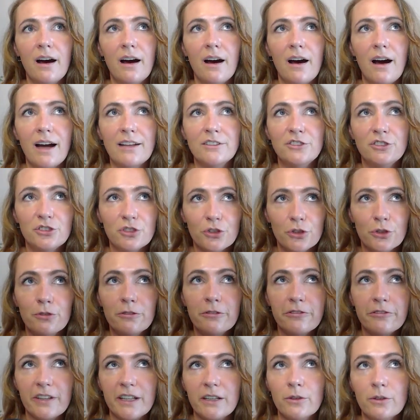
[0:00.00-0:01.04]
I do
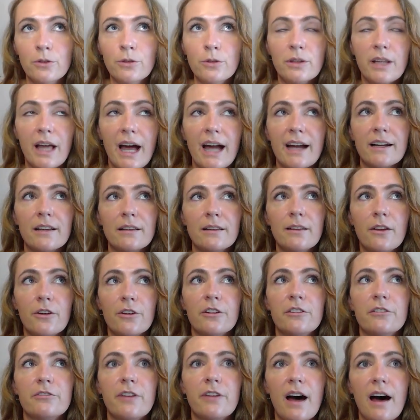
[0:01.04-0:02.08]
feel like a lot
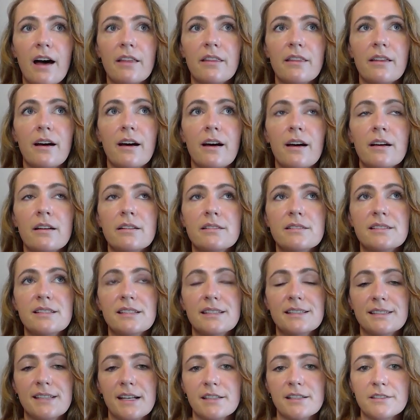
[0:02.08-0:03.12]
of other
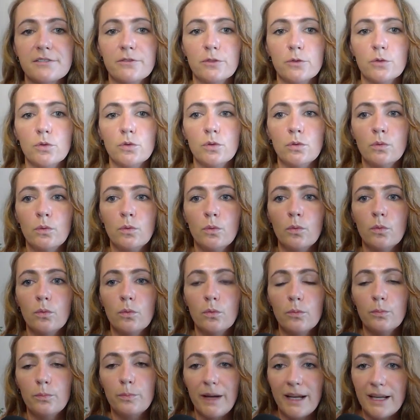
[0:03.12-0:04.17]
successful
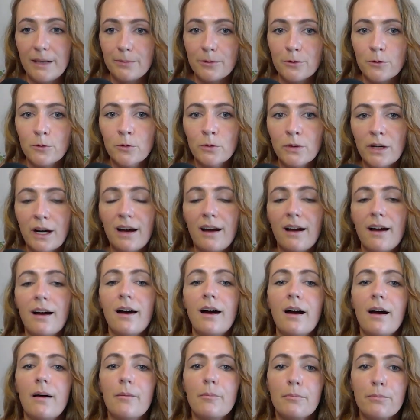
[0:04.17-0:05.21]
people
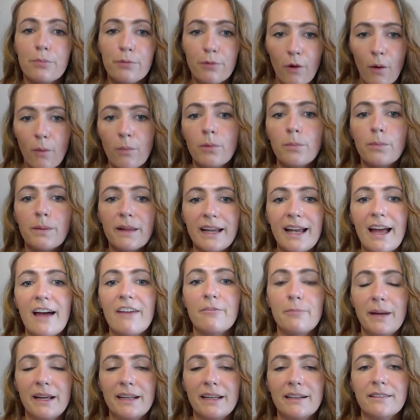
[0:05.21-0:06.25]
probably have
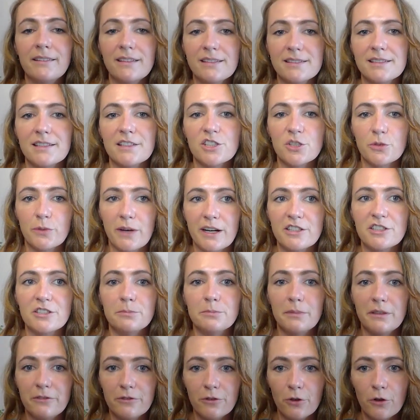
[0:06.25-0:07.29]
been in this situation
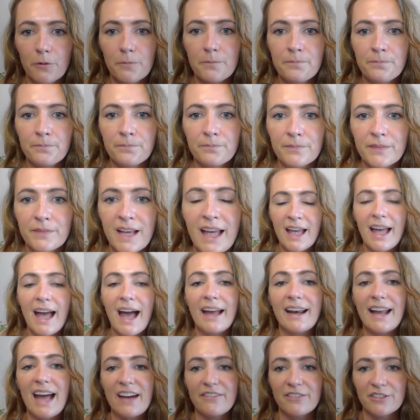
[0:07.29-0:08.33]
before
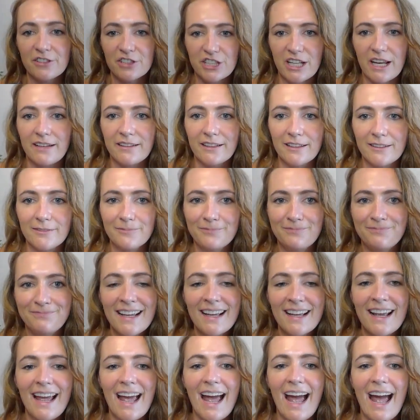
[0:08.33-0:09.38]
and haven't shared it.
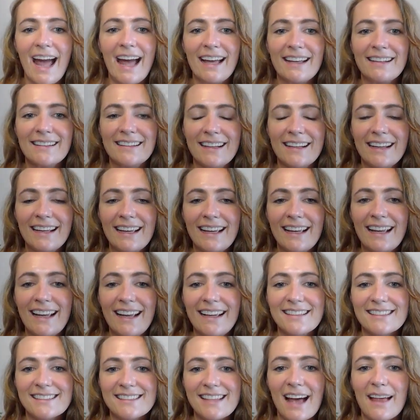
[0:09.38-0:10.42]
And
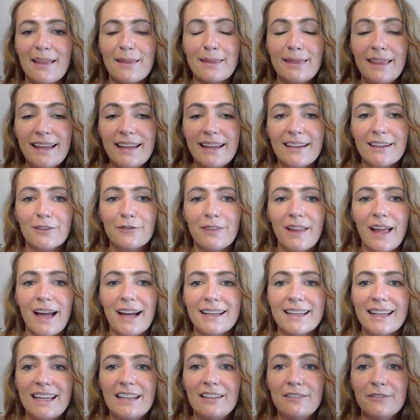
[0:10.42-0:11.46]
it's that thing of like
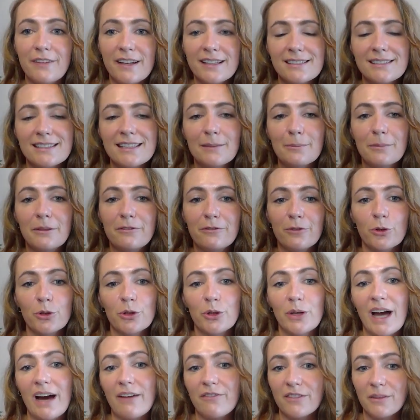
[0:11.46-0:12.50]
investing before you
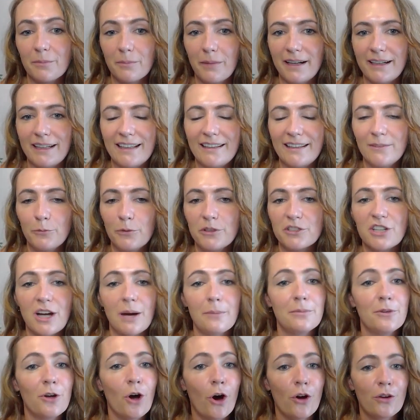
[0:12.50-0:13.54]
have the money, which
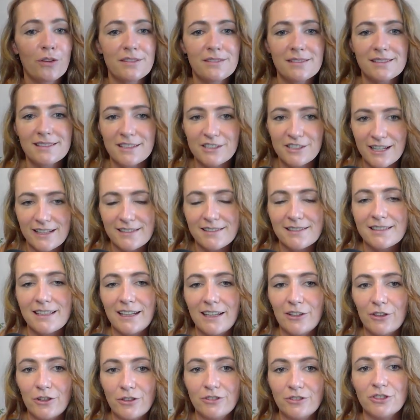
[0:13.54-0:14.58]
I'm not
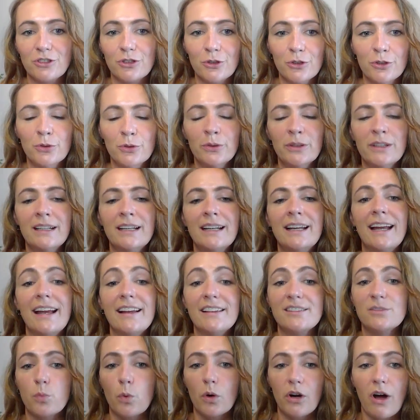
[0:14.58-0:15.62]
suggesting you do.
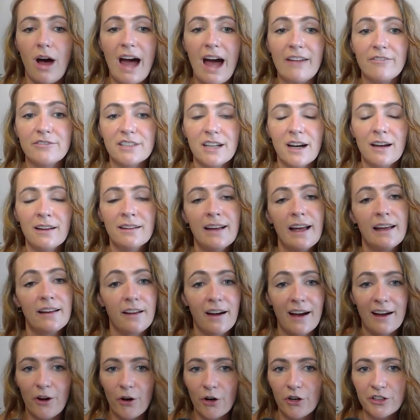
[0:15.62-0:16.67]
It's what I've done and
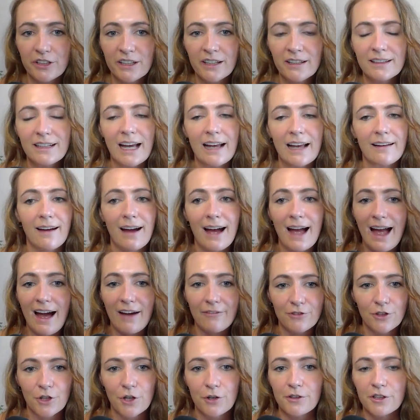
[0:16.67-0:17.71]
I own it and I have
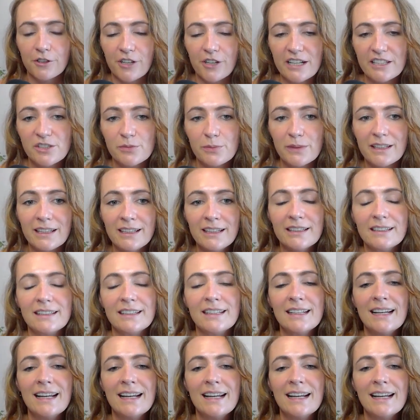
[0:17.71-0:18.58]
no regrets with it.